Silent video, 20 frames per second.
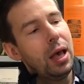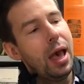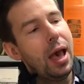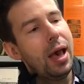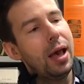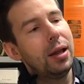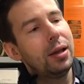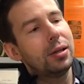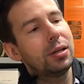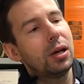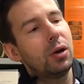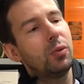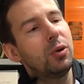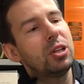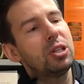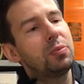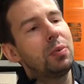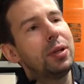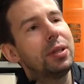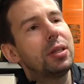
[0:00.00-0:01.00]
And we
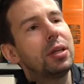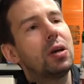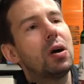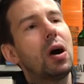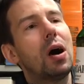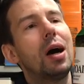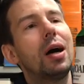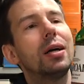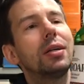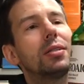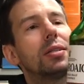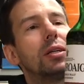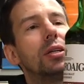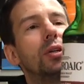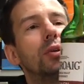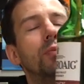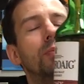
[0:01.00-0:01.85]
split the cost, and